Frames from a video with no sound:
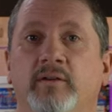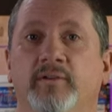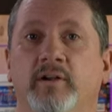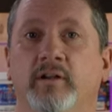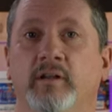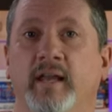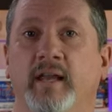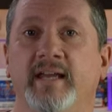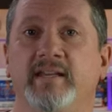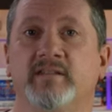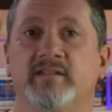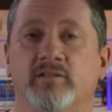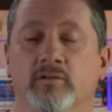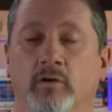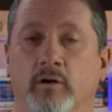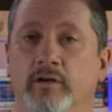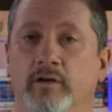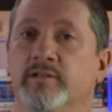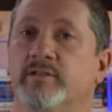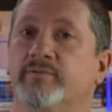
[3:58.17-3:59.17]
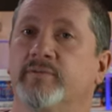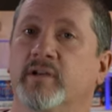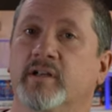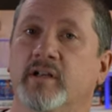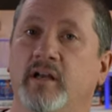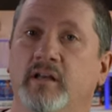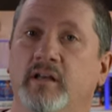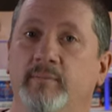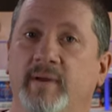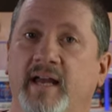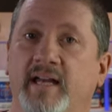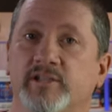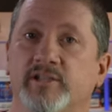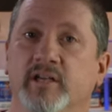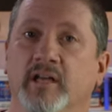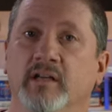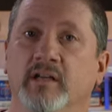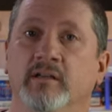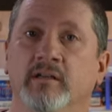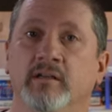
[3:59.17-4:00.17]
of your light source for color matching.